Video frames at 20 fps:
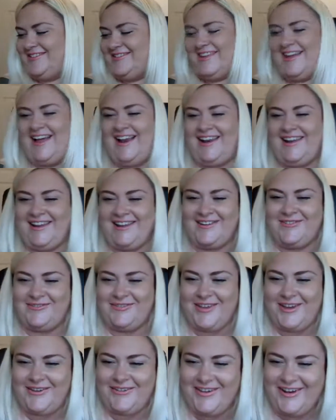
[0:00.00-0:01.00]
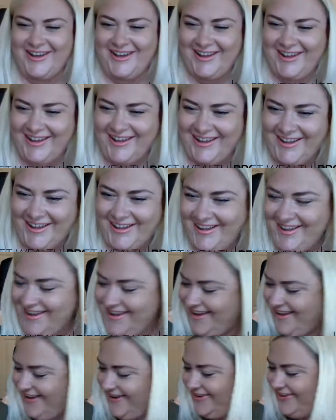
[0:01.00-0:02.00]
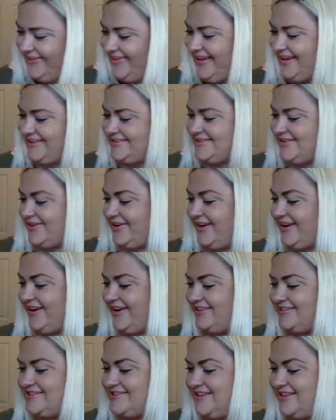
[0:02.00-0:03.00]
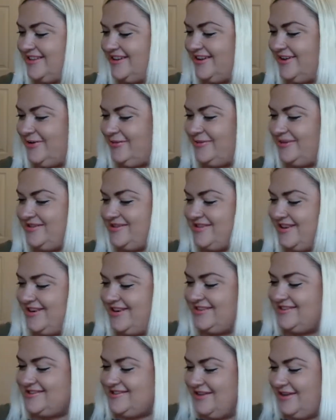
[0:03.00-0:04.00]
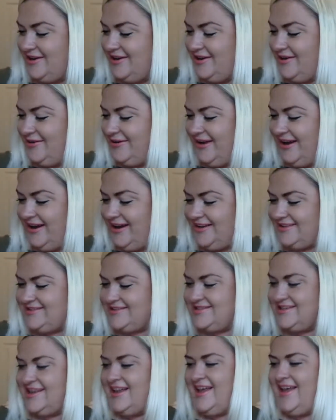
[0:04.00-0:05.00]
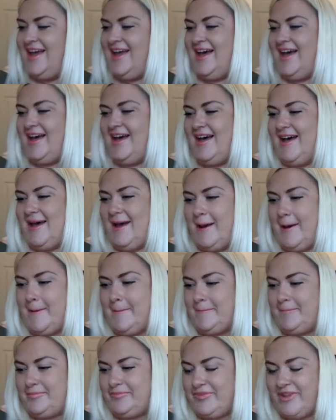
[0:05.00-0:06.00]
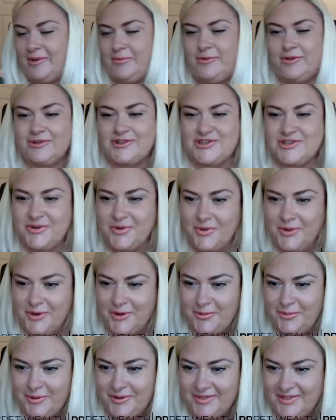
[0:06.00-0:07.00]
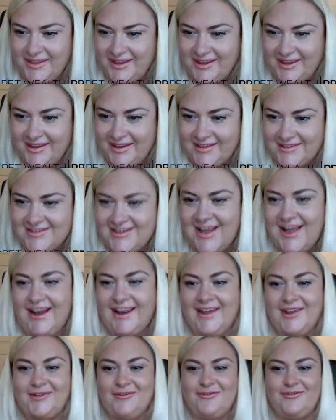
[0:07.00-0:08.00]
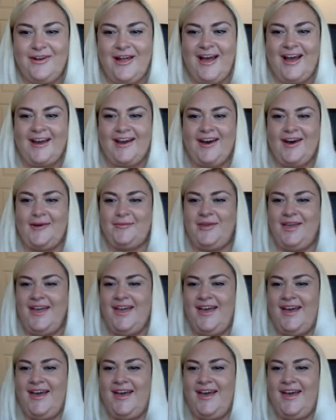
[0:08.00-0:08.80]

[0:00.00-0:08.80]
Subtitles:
Italian viewer on there. Sorry, I can't see the comments. I can't see who it is. I'm not sure who put the Italian flag up.